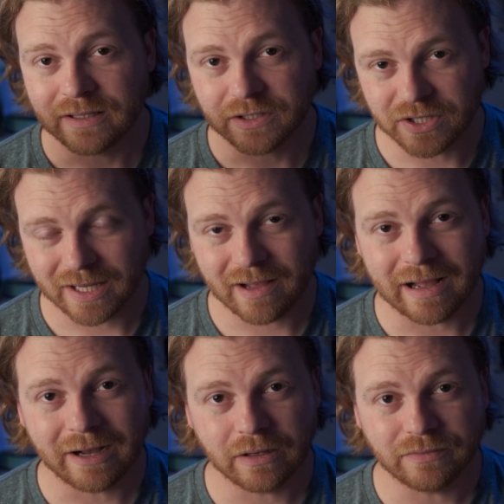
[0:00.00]
check out
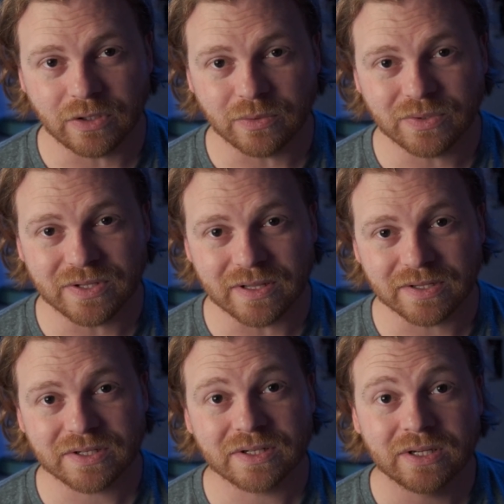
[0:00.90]
how I've used
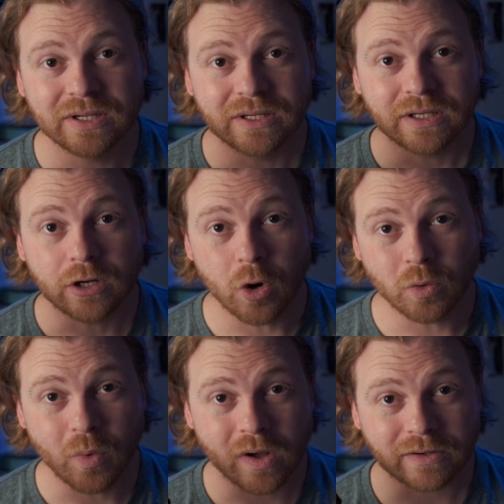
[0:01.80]
this
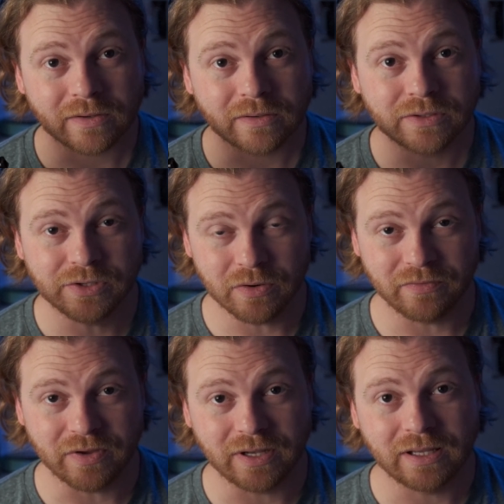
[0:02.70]
cold water
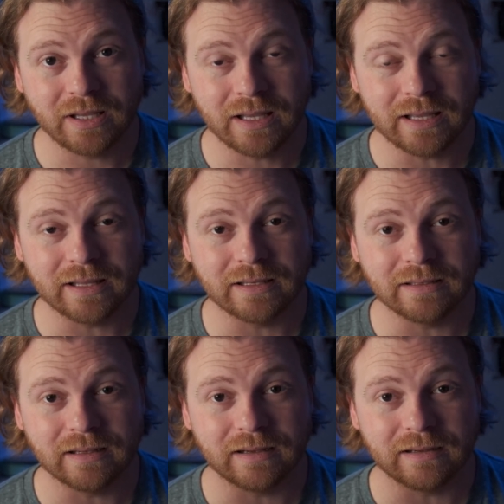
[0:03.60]
surfing, and
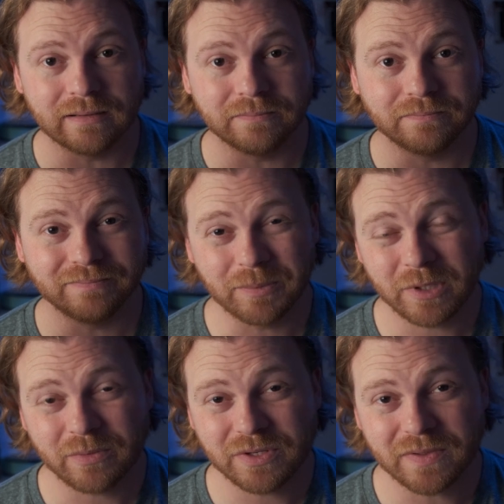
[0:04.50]
let me
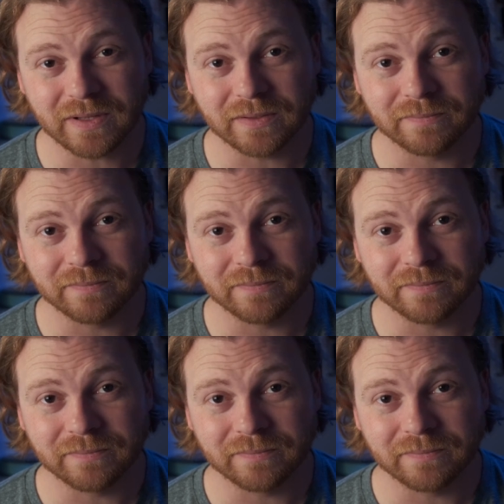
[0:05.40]
know what you think.